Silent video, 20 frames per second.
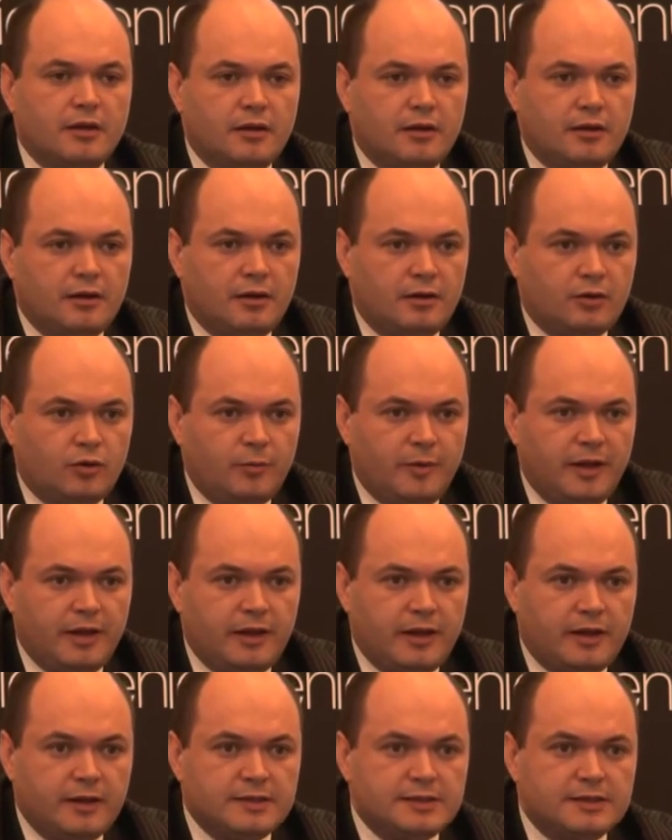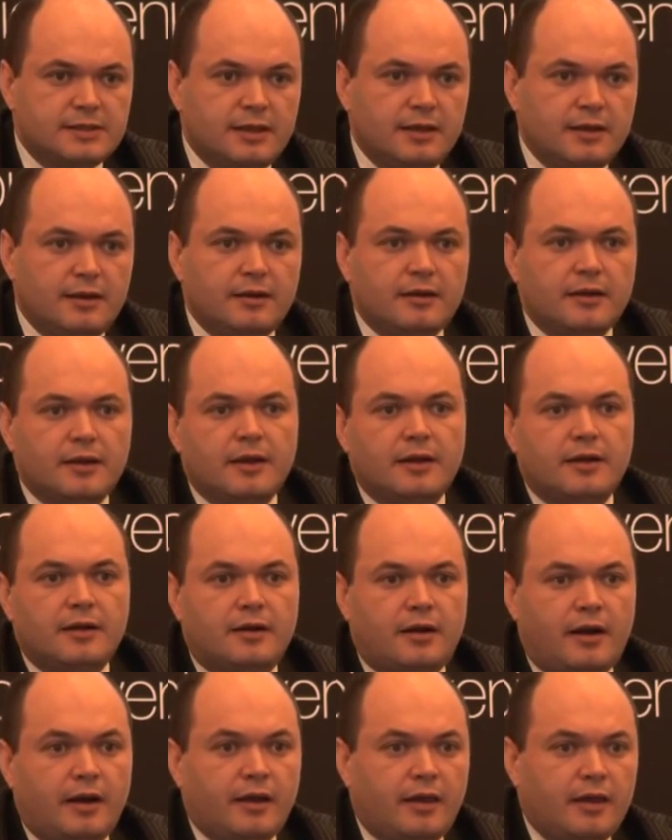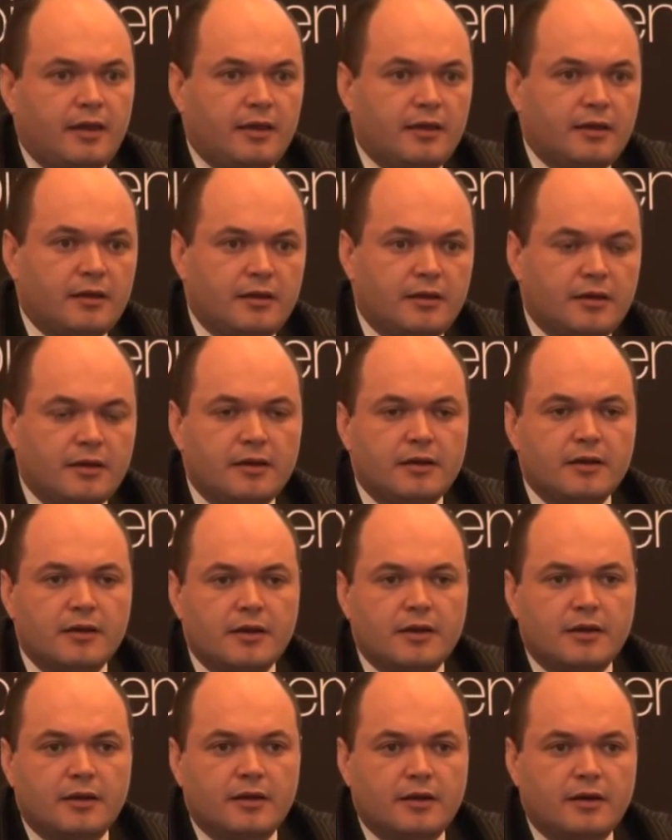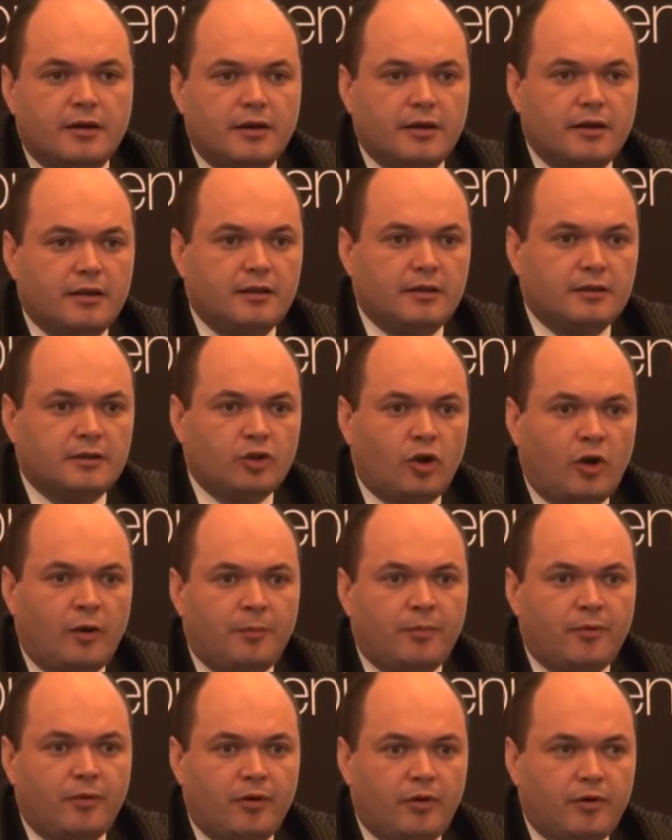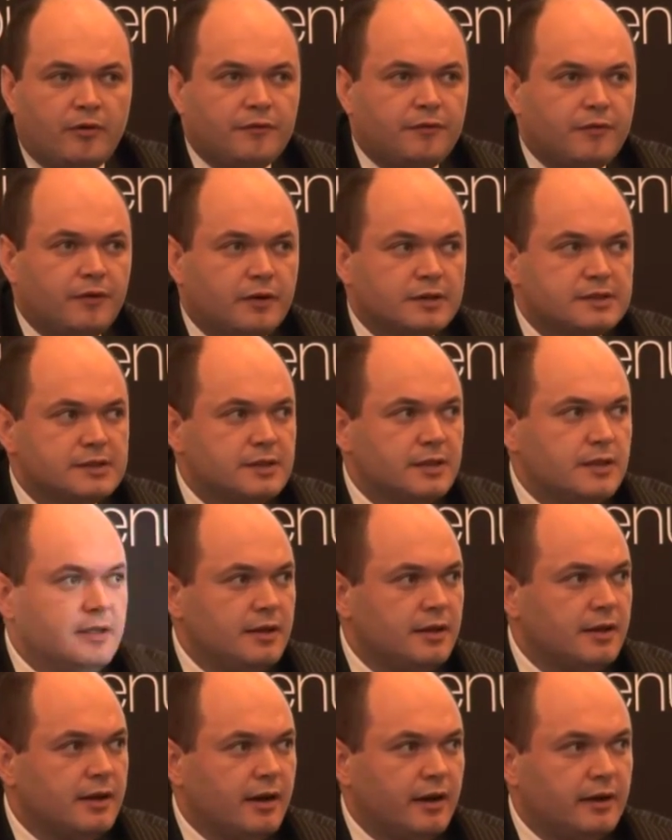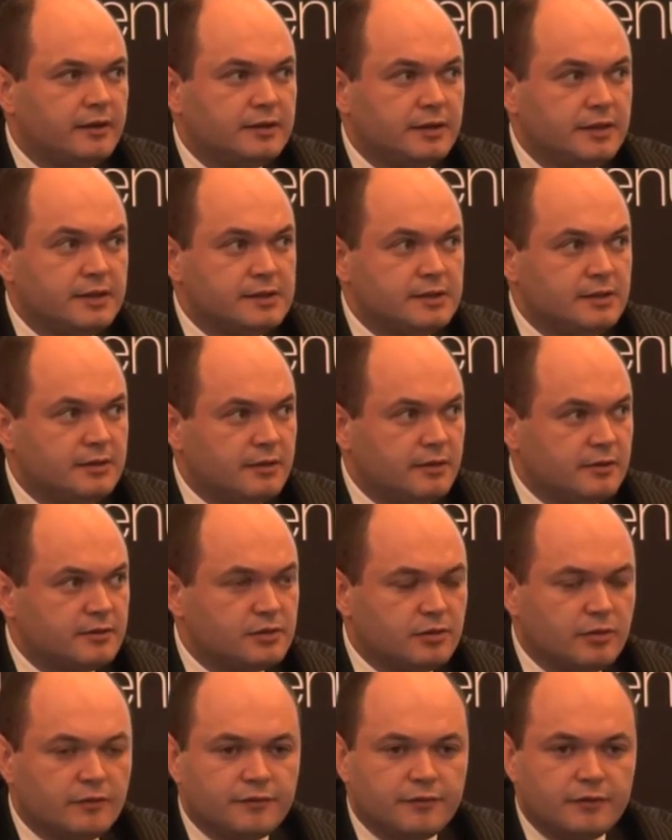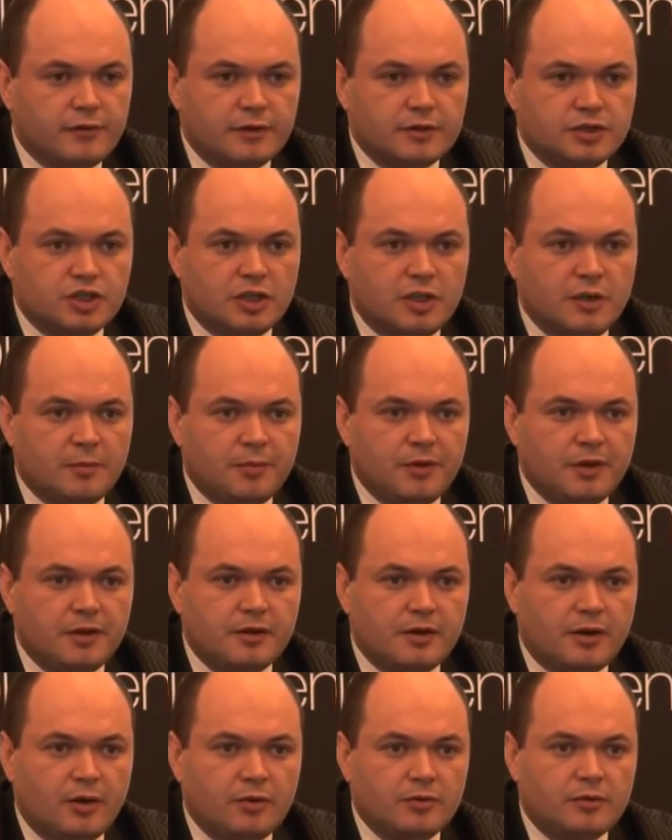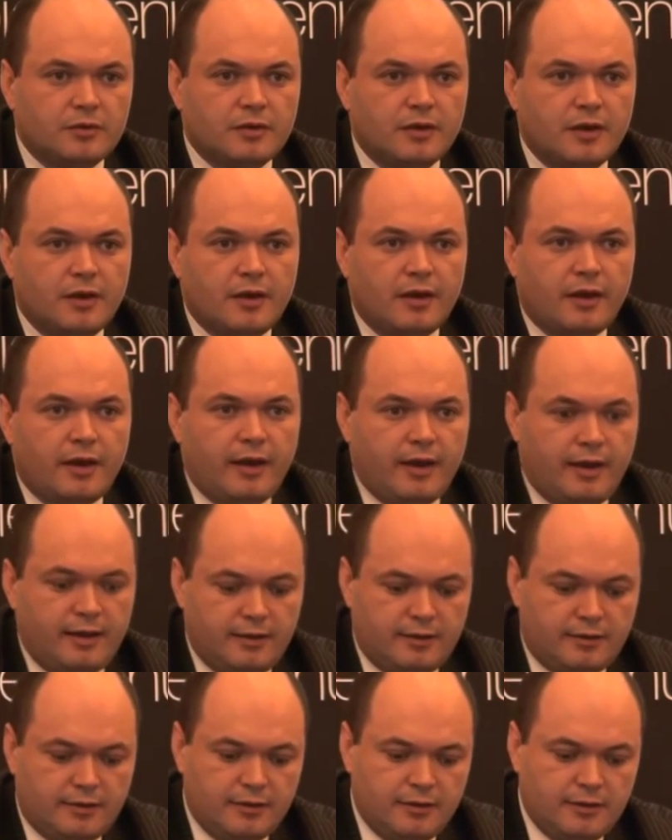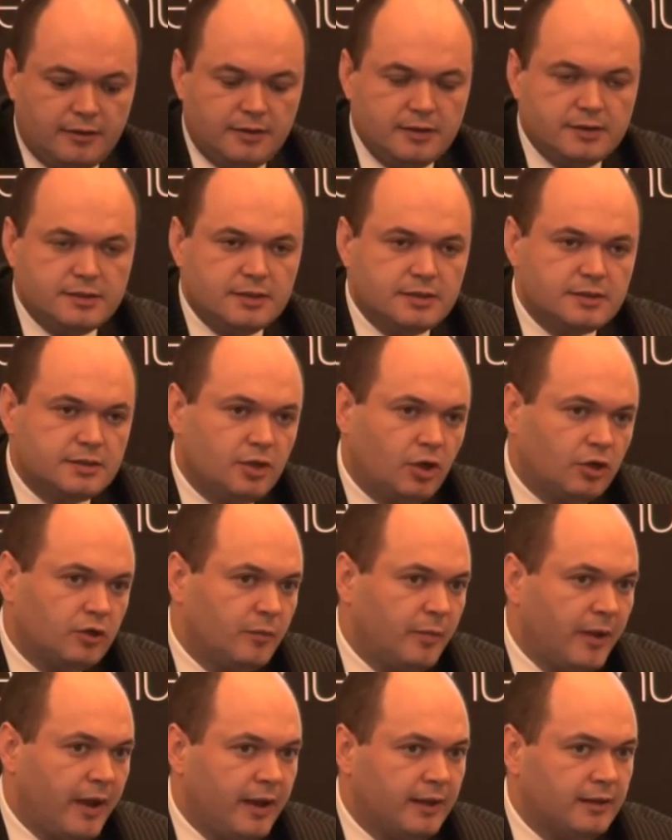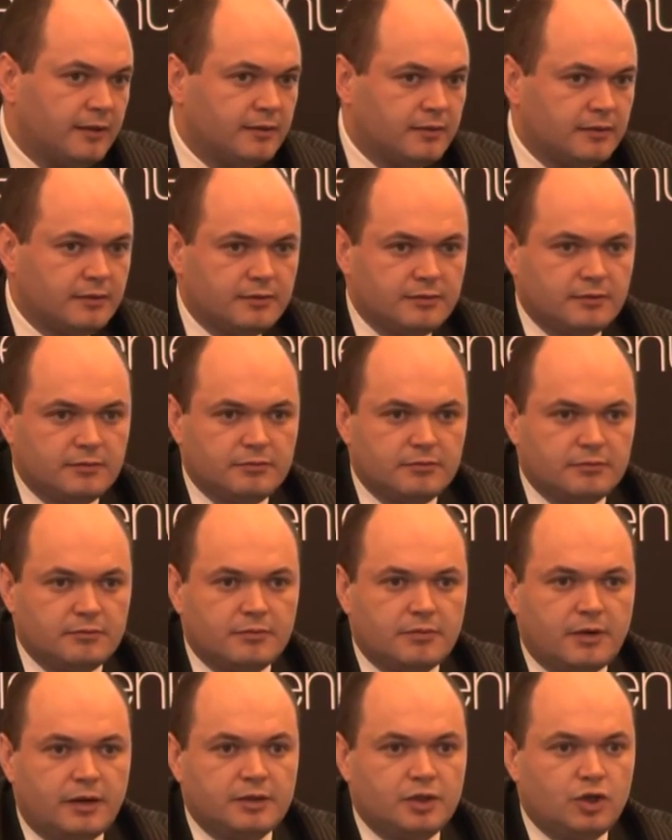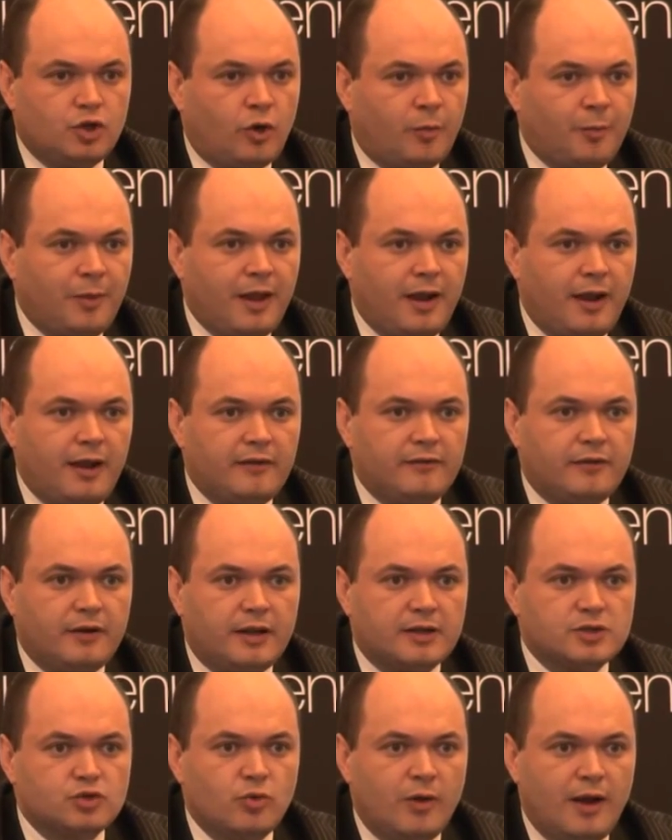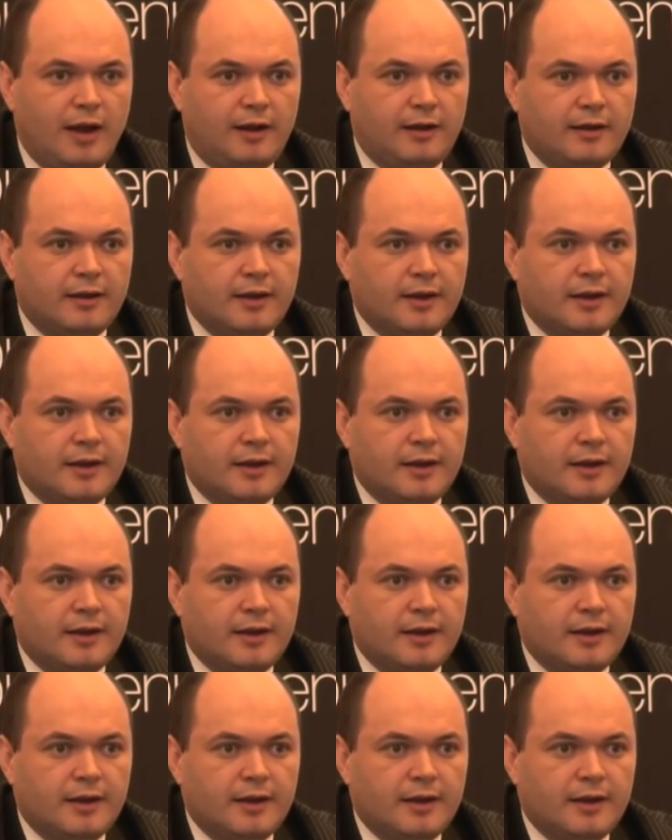Uh, Romania is still ranking uh, in the top of uh, CE countries in terms of uh, GDP growth, and uh, this is not bad at the European level as well.